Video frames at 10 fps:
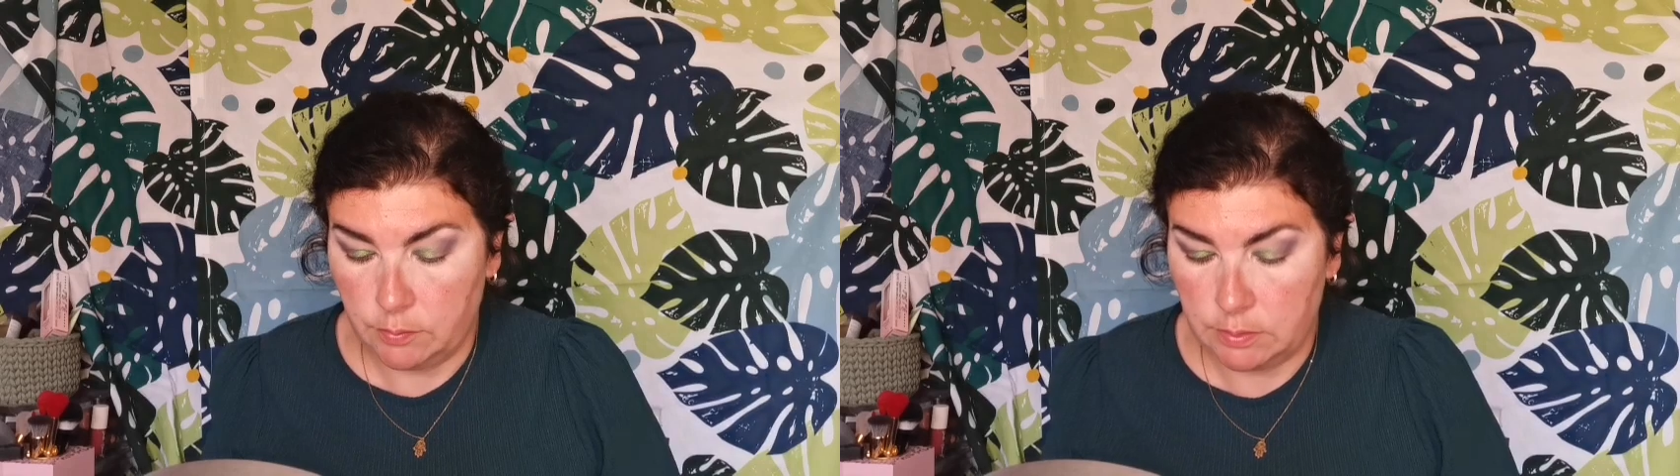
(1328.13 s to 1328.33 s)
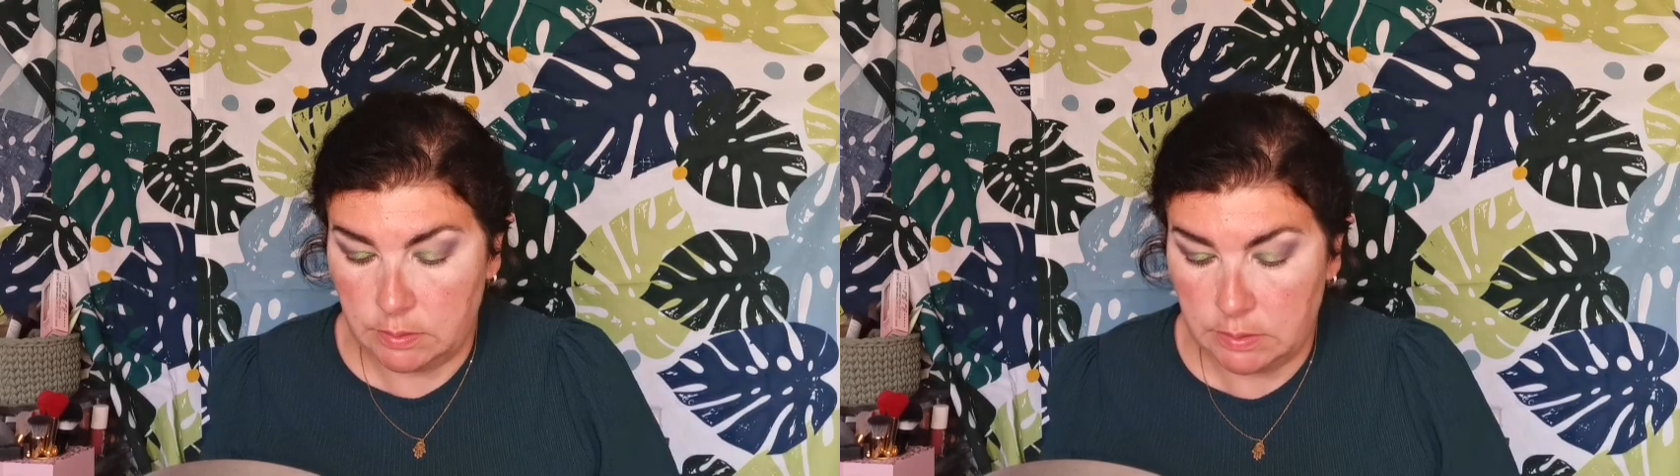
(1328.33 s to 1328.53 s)

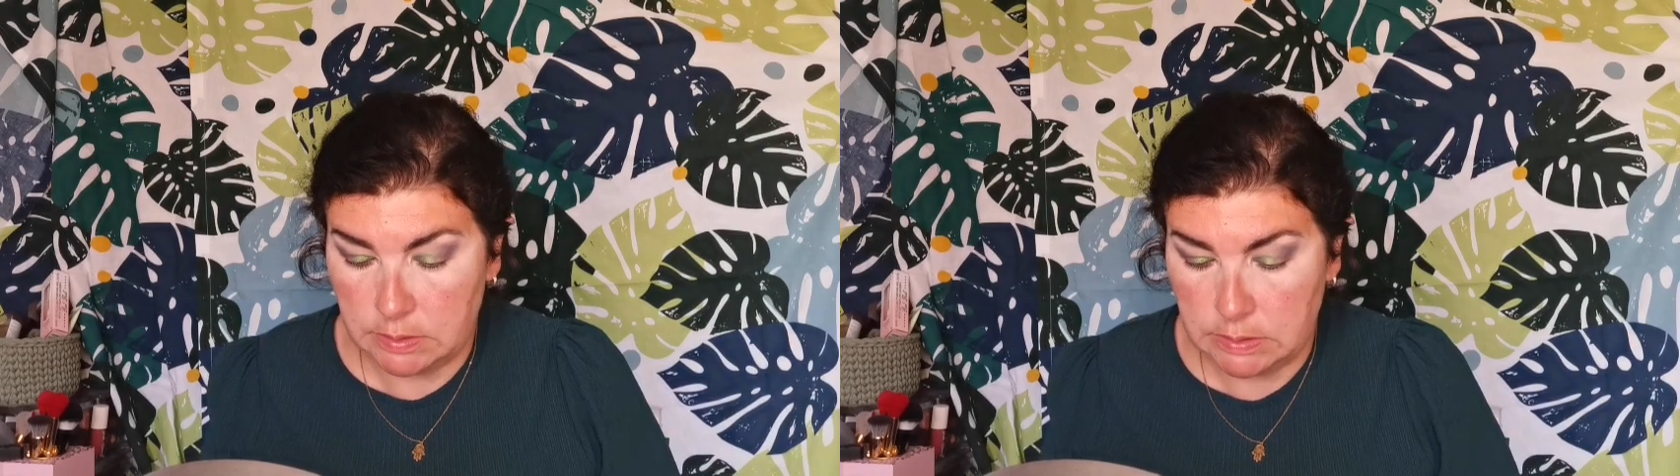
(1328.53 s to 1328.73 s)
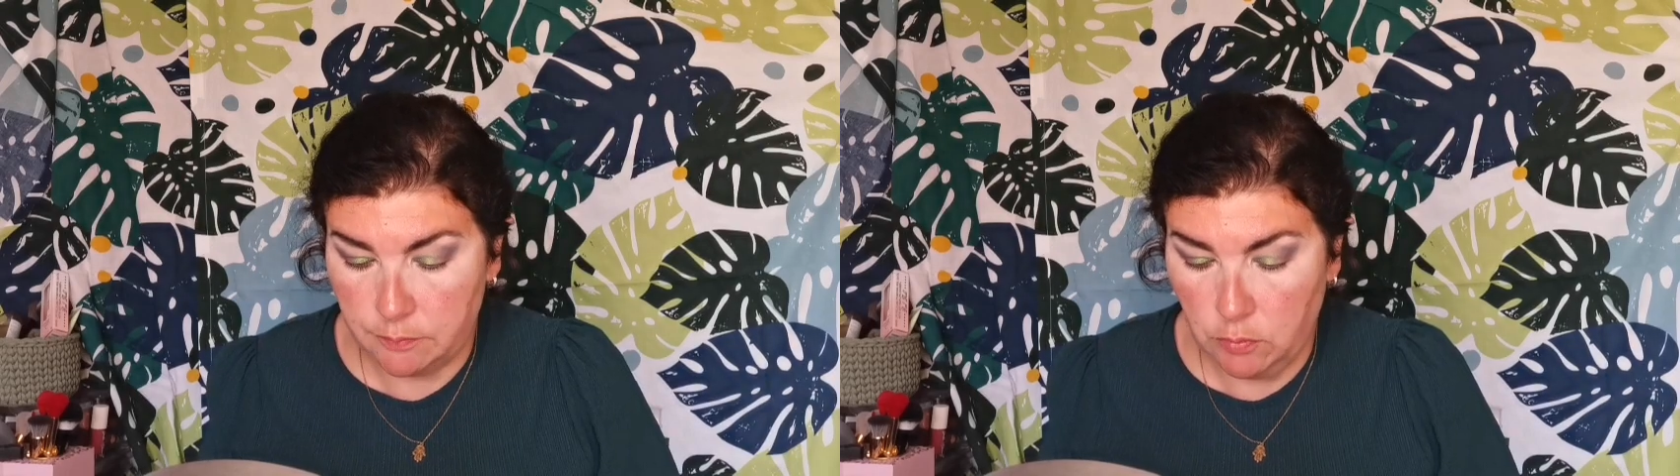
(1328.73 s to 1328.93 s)
and
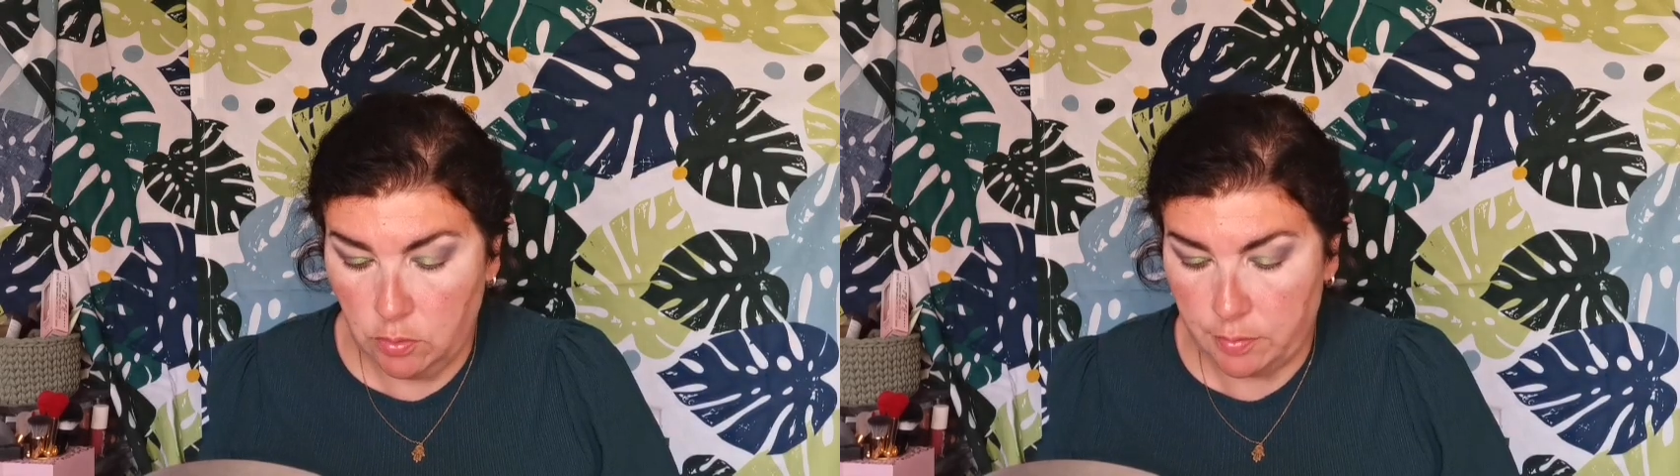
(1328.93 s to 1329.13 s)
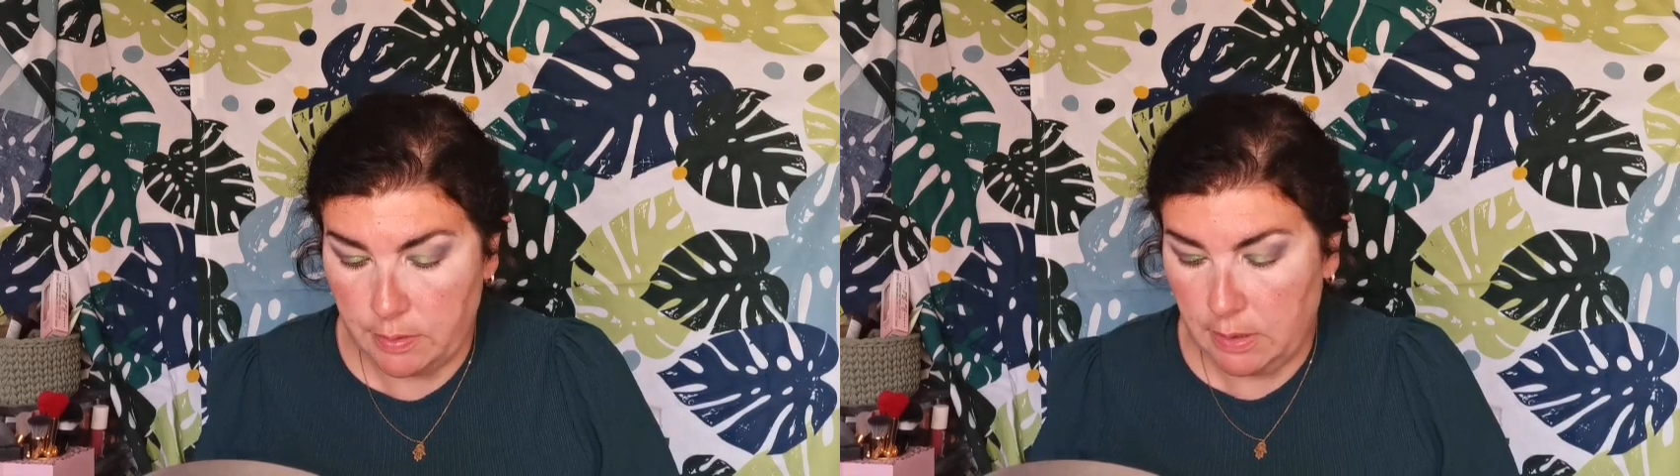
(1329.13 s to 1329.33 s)
with
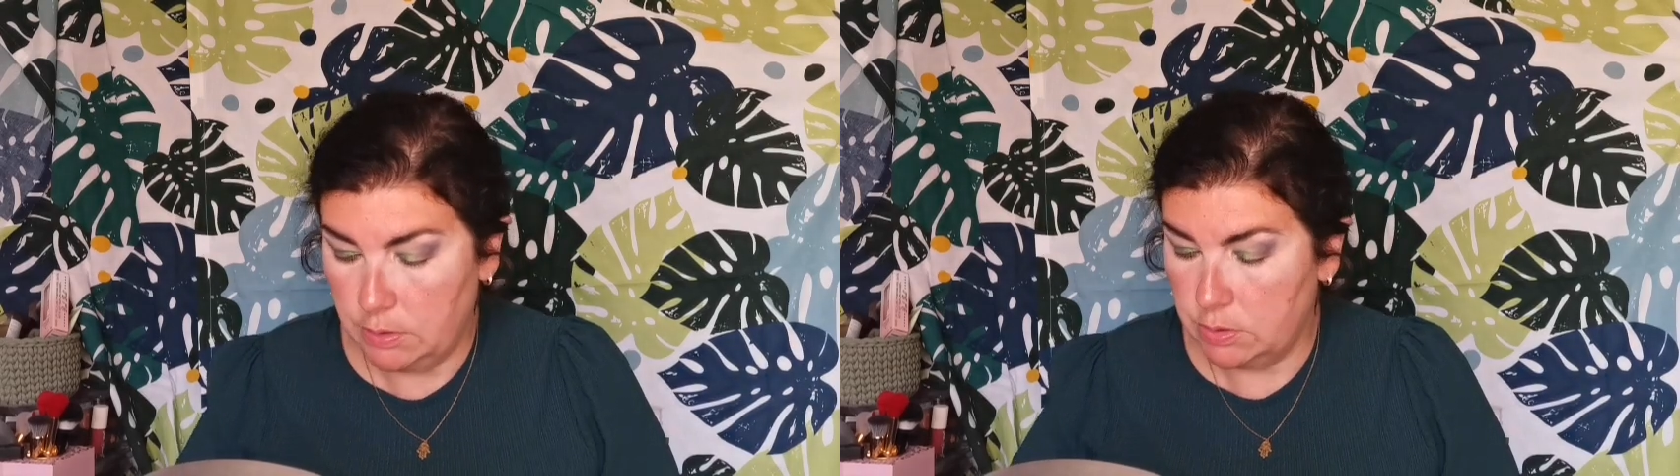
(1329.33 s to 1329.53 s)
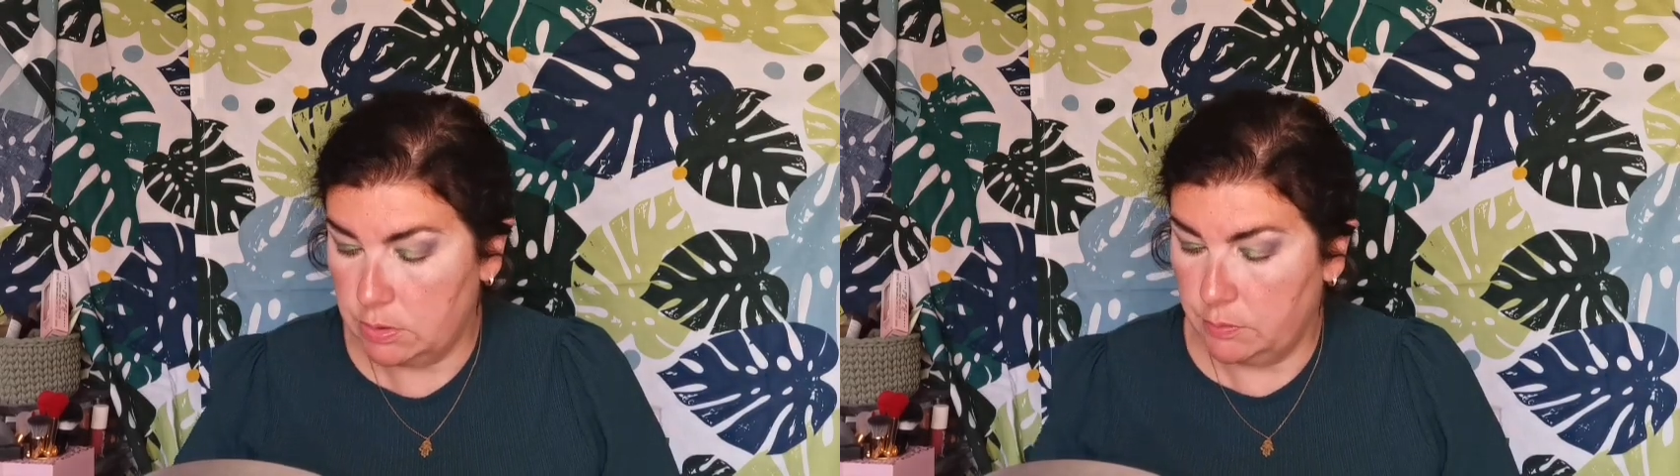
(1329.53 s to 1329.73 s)
this
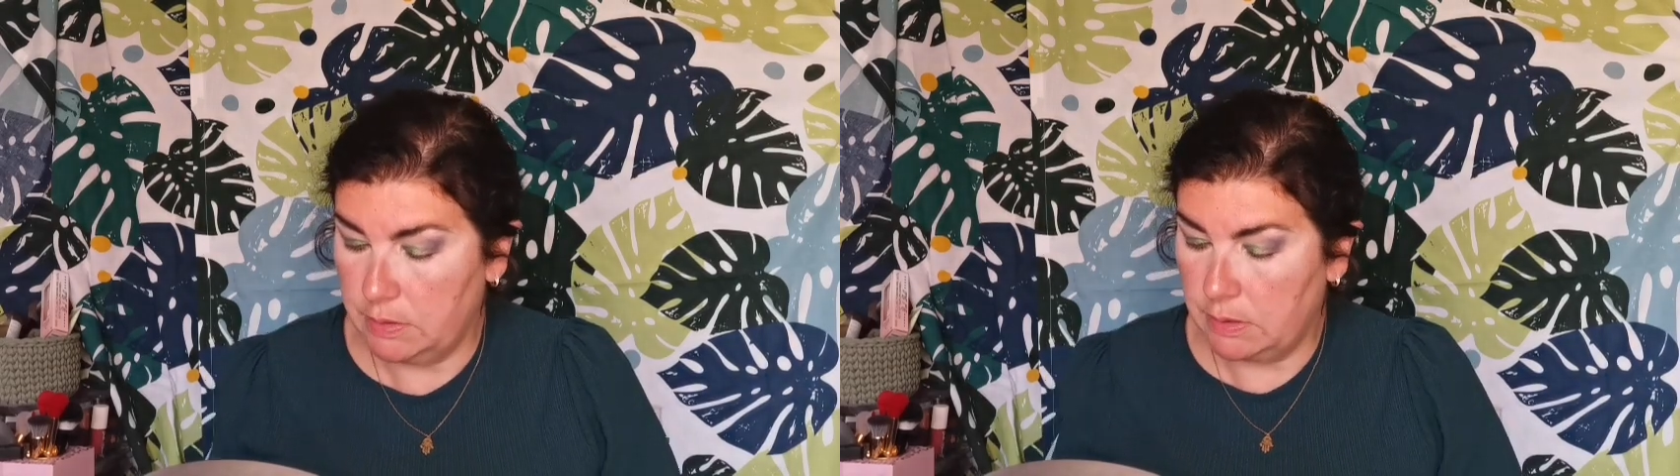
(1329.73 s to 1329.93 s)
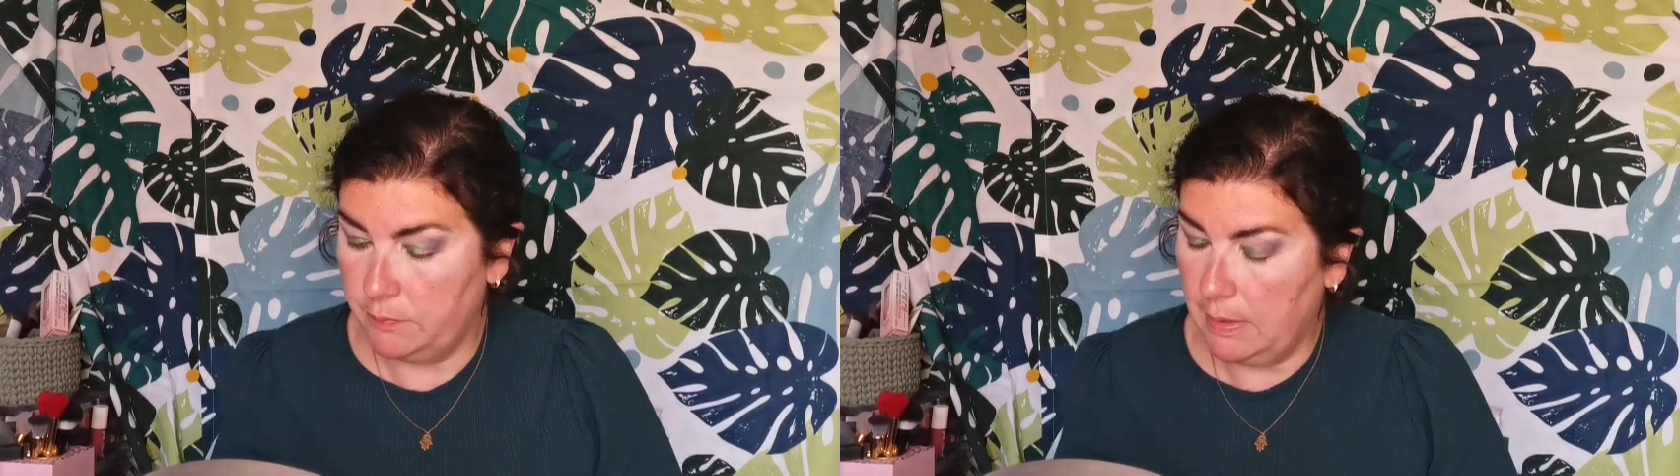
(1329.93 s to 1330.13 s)
small
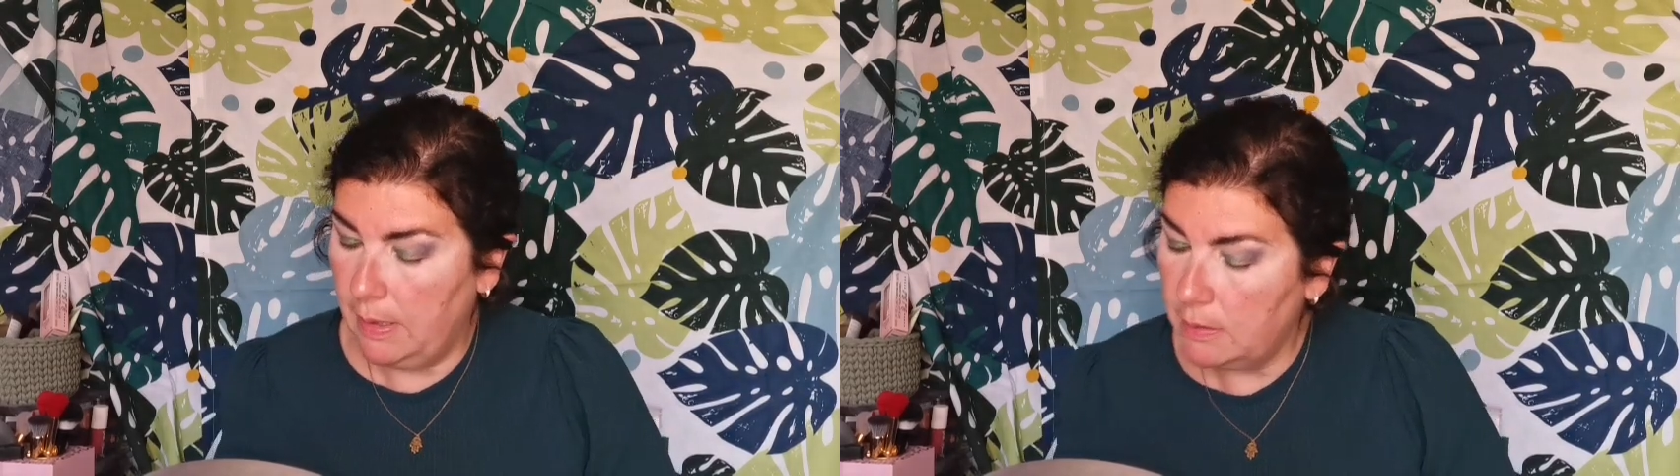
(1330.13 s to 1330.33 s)
brush I'll